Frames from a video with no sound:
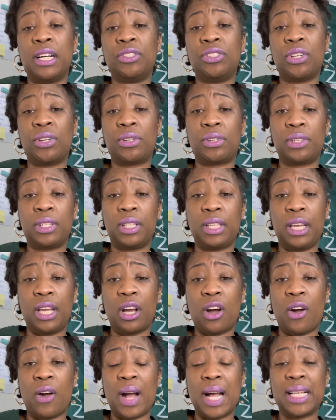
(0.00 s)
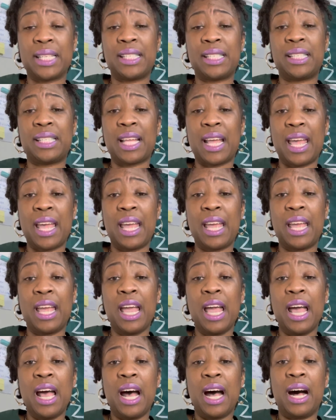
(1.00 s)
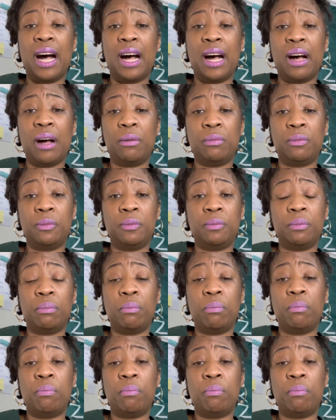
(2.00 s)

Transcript: journaling or I stay um,